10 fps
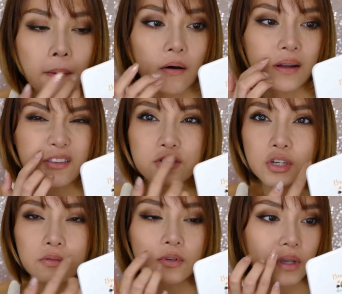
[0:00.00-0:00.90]
On other
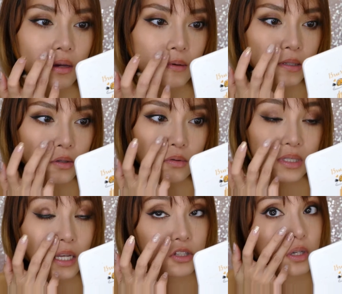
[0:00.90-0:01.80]
general areas though,
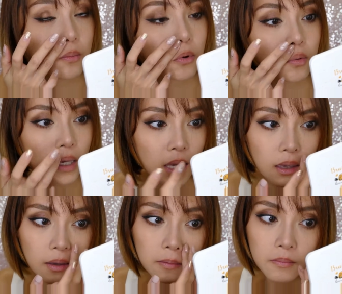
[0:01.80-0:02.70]
it's touching up
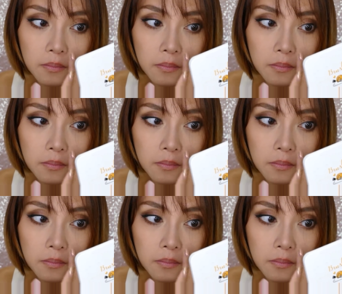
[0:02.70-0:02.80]
okay.